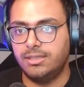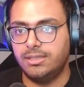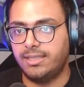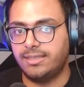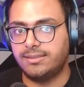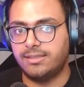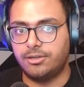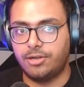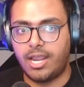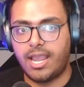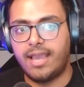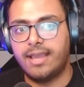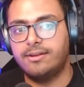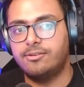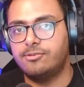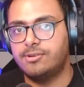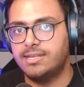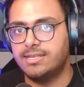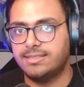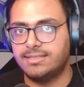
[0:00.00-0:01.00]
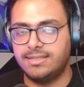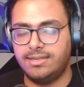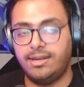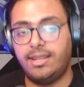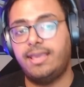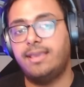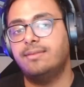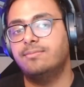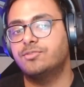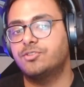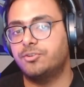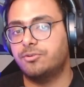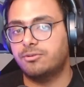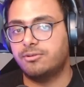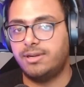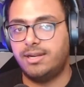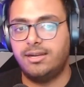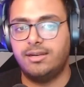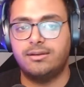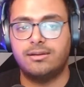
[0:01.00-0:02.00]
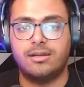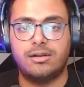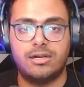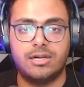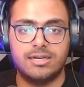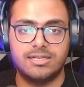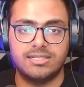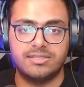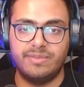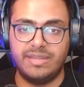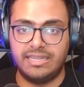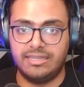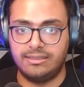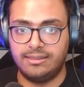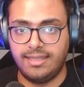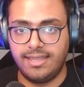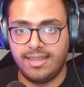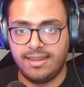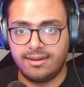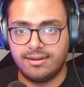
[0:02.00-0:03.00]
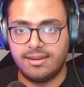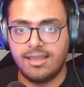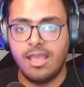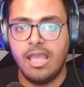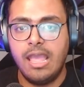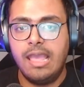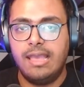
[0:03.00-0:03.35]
like their address, names, or credit cards being leaked,